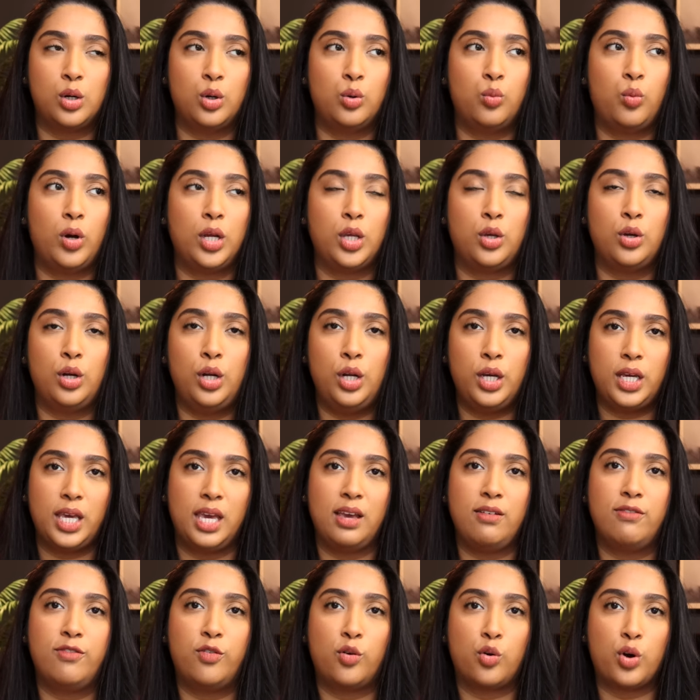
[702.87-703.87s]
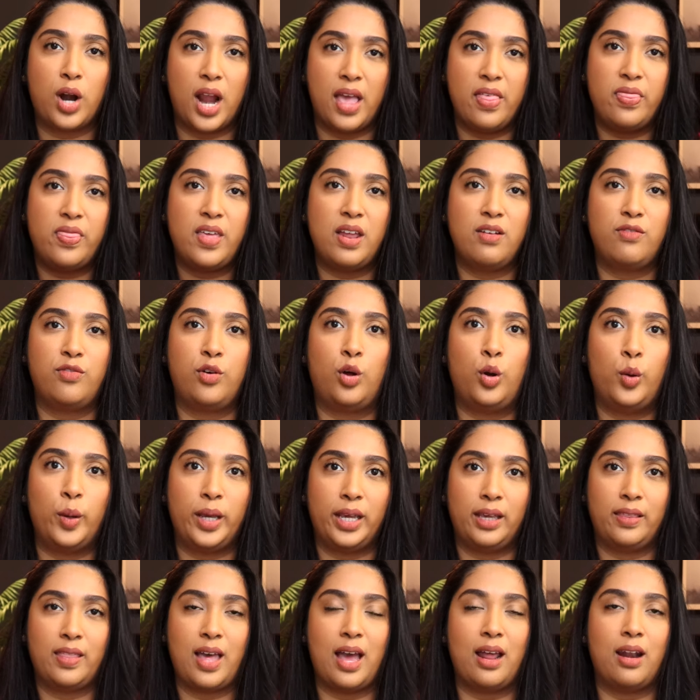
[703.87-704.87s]
or what you're looking for and then
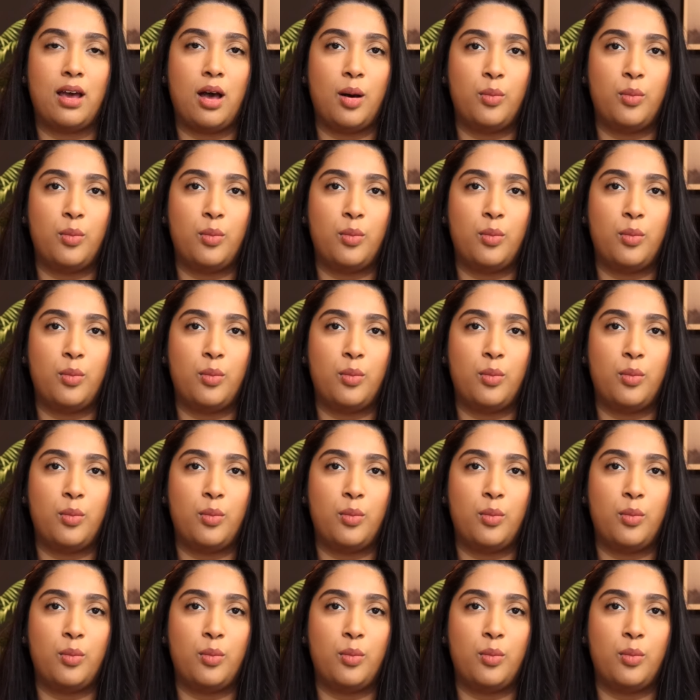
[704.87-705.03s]
following that